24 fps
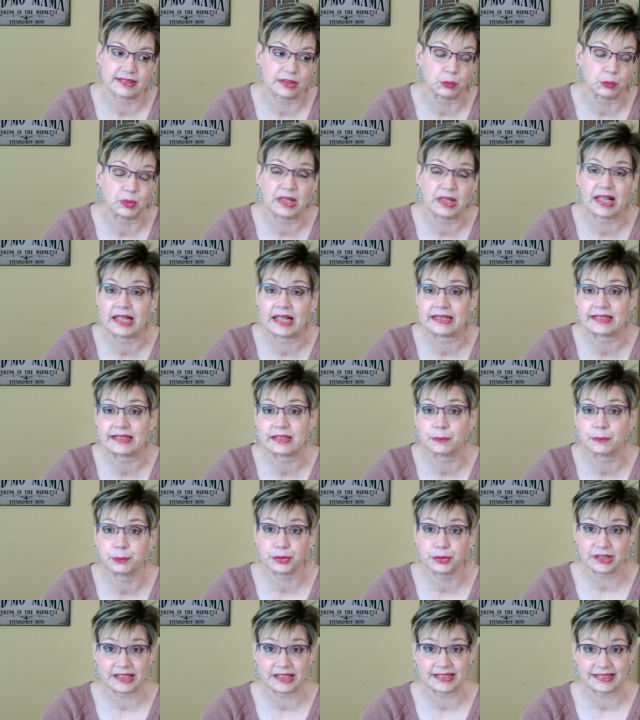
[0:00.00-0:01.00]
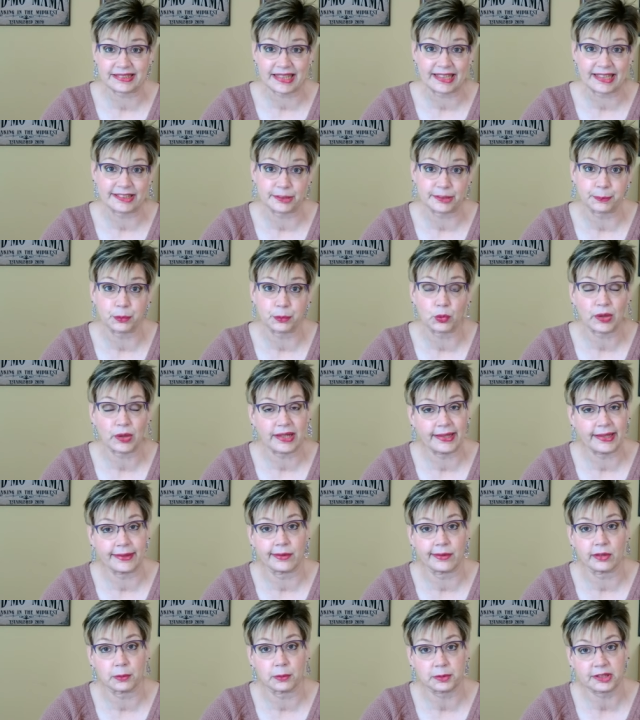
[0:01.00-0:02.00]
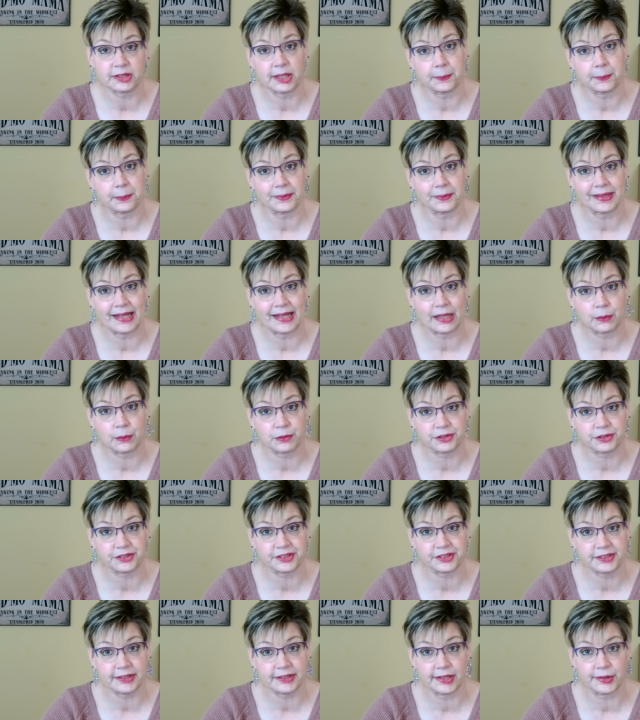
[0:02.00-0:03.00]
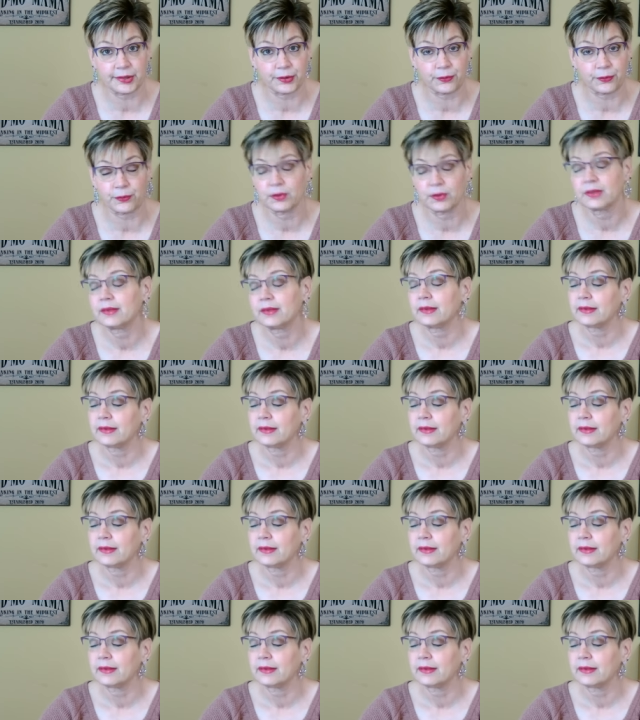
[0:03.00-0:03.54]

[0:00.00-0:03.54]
And we had some pretty sizable hail a couple hours ago.